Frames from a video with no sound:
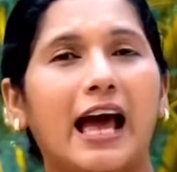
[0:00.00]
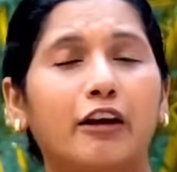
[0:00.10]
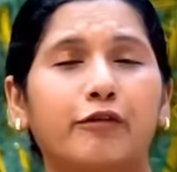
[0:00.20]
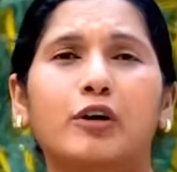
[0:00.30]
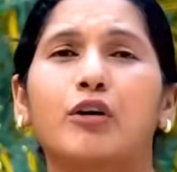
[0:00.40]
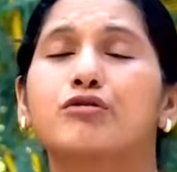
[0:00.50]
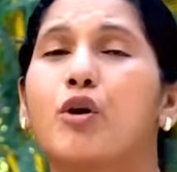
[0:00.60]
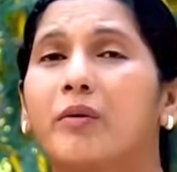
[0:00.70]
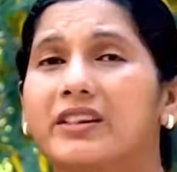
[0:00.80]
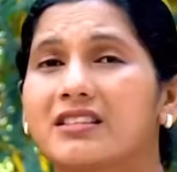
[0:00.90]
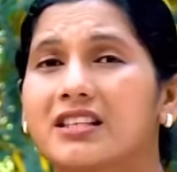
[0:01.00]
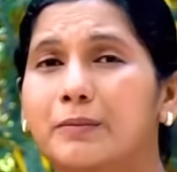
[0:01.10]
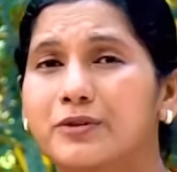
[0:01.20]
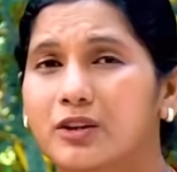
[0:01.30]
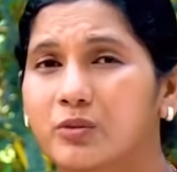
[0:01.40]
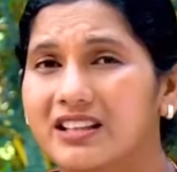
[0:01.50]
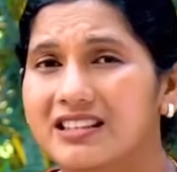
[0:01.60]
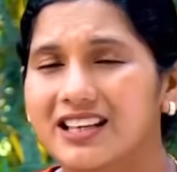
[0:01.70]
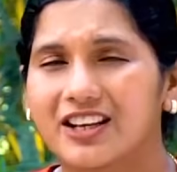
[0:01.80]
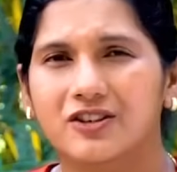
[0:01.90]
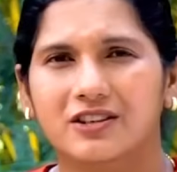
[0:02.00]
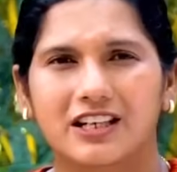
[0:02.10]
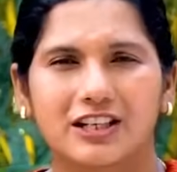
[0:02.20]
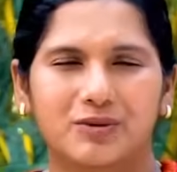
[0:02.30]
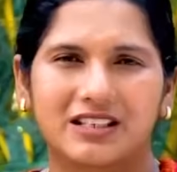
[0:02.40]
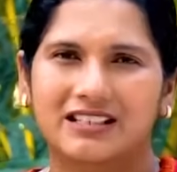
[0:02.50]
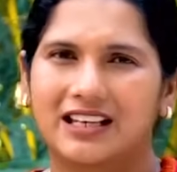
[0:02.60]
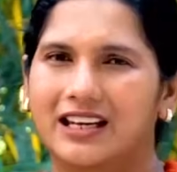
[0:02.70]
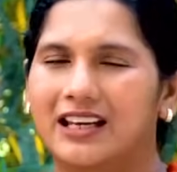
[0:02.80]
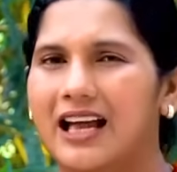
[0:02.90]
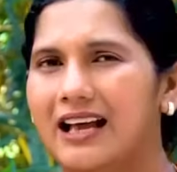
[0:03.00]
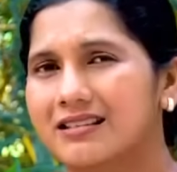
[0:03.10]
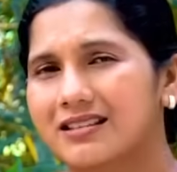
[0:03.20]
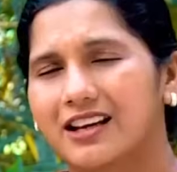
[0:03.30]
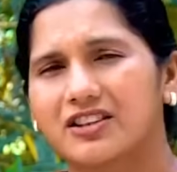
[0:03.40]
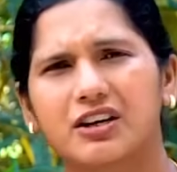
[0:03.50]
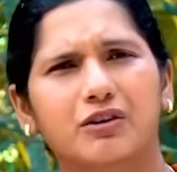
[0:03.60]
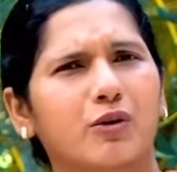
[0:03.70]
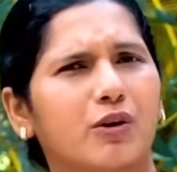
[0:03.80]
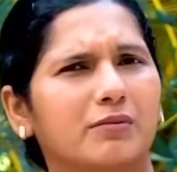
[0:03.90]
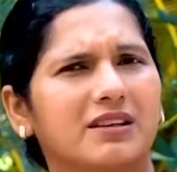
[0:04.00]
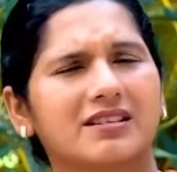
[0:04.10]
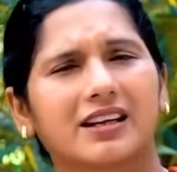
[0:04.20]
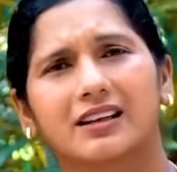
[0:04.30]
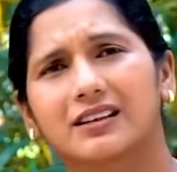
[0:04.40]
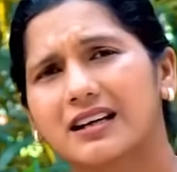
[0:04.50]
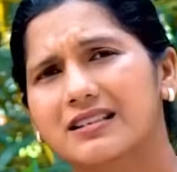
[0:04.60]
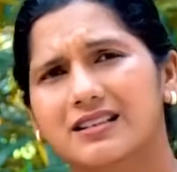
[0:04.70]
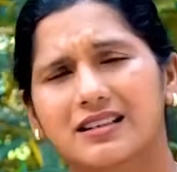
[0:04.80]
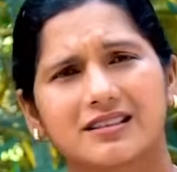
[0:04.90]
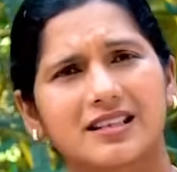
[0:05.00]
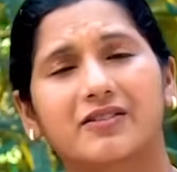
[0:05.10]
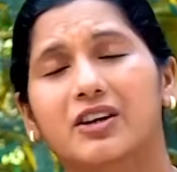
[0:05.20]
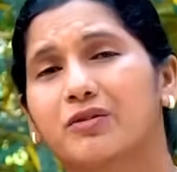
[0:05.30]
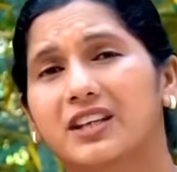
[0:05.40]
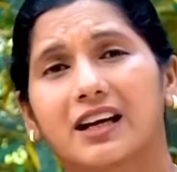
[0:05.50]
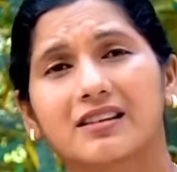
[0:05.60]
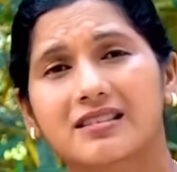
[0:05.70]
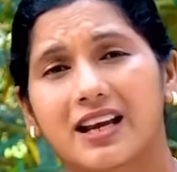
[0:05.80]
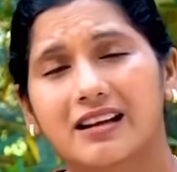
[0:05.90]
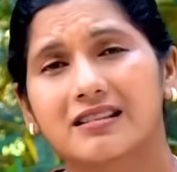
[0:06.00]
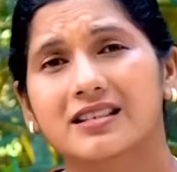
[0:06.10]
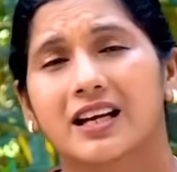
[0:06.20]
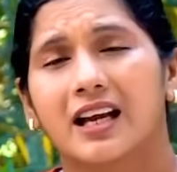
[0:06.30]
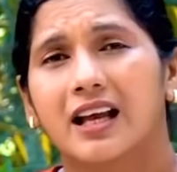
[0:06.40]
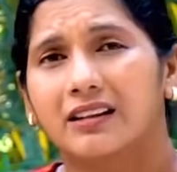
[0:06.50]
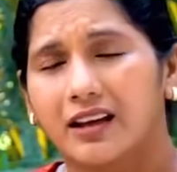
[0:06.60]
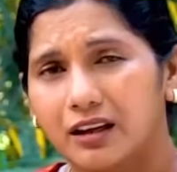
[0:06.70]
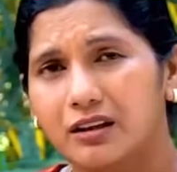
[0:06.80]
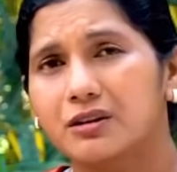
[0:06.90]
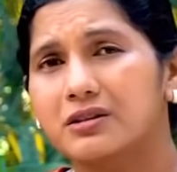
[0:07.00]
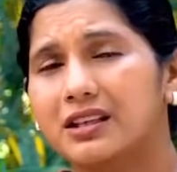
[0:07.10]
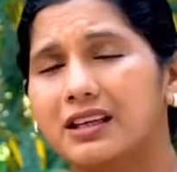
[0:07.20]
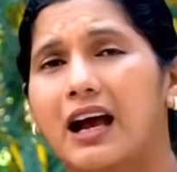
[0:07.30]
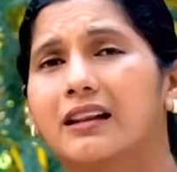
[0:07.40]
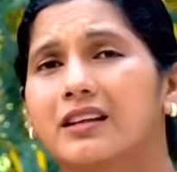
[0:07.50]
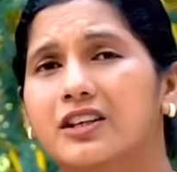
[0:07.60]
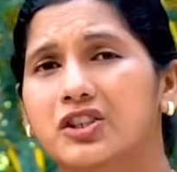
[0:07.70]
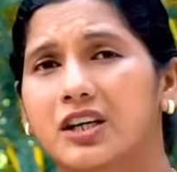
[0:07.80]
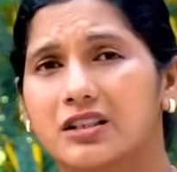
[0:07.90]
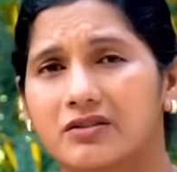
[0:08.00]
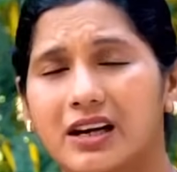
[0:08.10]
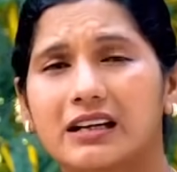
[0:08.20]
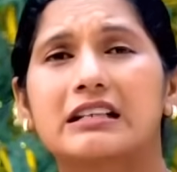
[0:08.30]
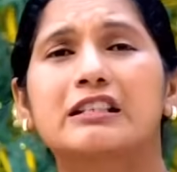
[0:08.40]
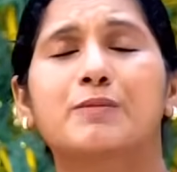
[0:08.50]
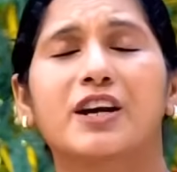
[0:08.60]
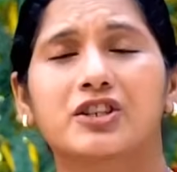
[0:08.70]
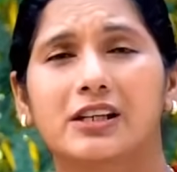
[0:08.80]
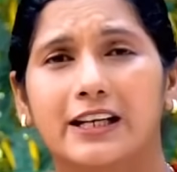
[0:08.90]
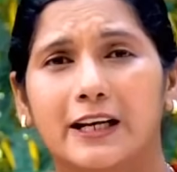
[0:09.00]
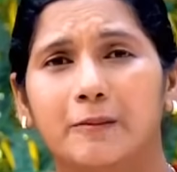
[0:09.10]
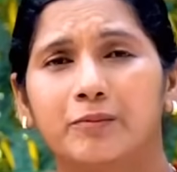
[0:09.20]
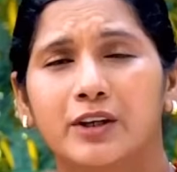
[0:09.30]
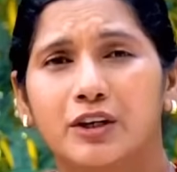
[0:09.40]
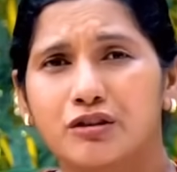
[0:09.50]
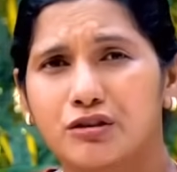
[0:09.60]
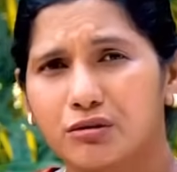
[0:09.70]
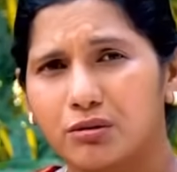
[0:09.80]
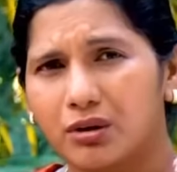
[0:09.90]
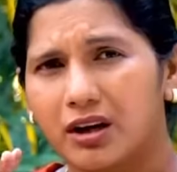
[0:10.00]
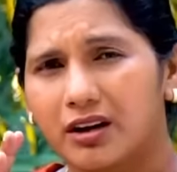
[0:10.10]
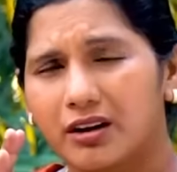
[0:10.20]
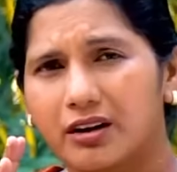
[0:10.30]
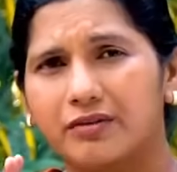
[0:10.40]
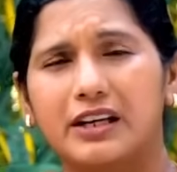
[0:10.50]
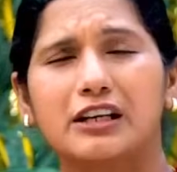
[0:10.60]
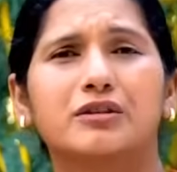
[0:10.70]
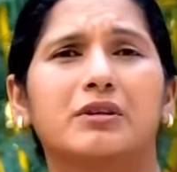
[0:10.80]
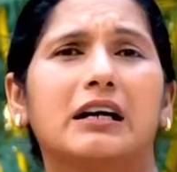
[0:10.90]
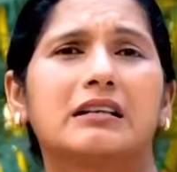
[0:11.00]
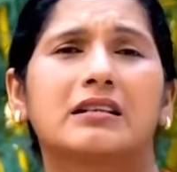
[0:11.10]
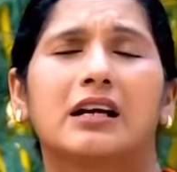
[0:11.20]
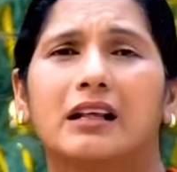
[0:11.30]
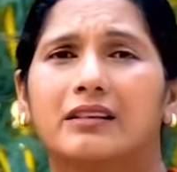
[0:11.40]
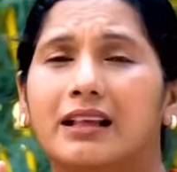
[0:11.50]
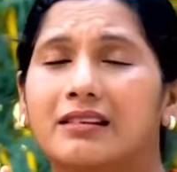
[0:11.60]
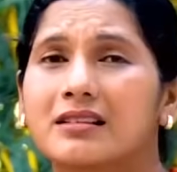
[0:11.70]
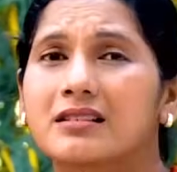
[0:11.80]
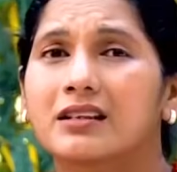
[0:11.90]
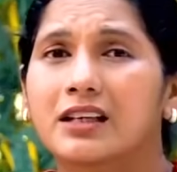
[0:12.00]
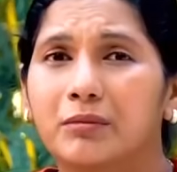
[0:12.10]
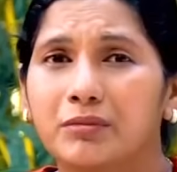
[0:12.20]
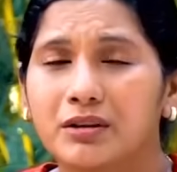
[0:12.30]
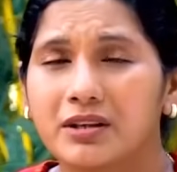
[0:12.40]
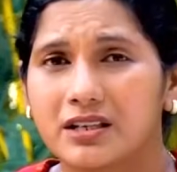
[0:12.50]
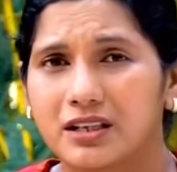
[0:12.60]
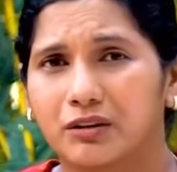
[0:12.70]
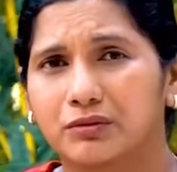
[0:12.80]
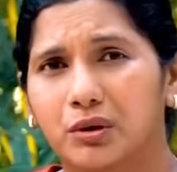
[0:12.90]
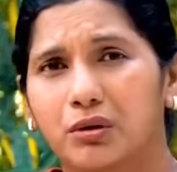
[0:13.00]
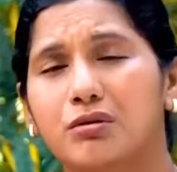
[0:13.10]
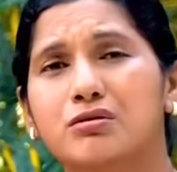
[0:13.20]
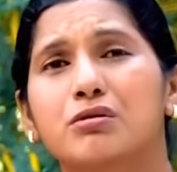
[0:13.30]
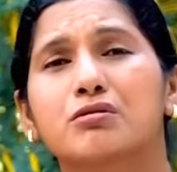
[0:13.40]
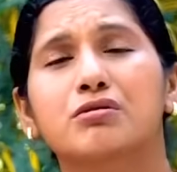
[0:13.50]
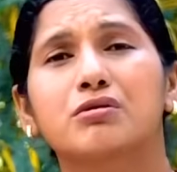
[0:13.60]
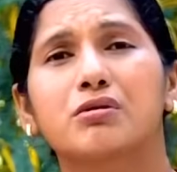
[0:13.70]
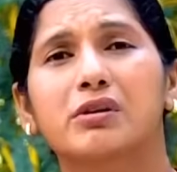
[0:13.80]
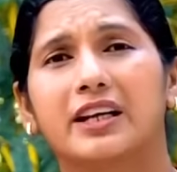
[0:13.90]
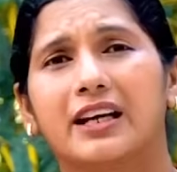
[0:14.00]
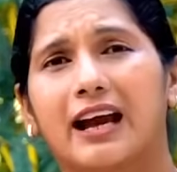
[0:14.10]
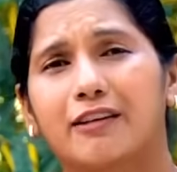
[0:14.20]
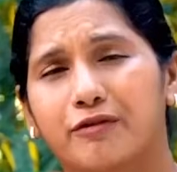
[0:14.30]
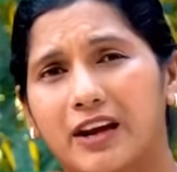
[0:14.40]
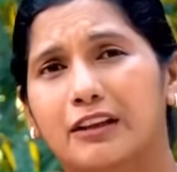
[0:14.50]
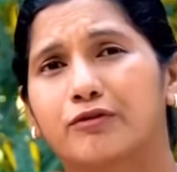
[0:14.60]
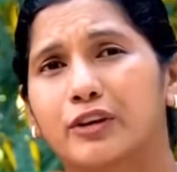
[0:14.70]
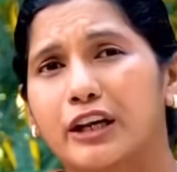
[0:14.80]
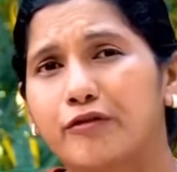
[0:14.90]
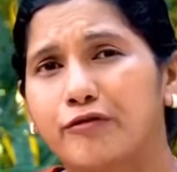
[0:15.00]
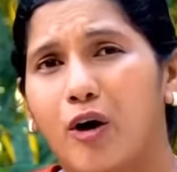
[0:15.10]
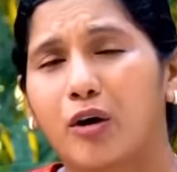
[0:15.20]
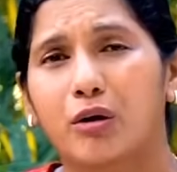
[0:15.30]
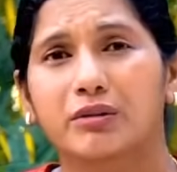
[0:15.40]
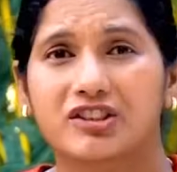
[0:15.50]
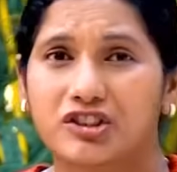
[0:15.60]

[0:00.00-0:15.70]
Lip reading: And of course, over the subsequent centuries, we see as Saint Jerome and Saint Augustine and several of the other saints, they use the Catholic Church very specially to reveal to us that this is a community of those who truly and faithfully follow the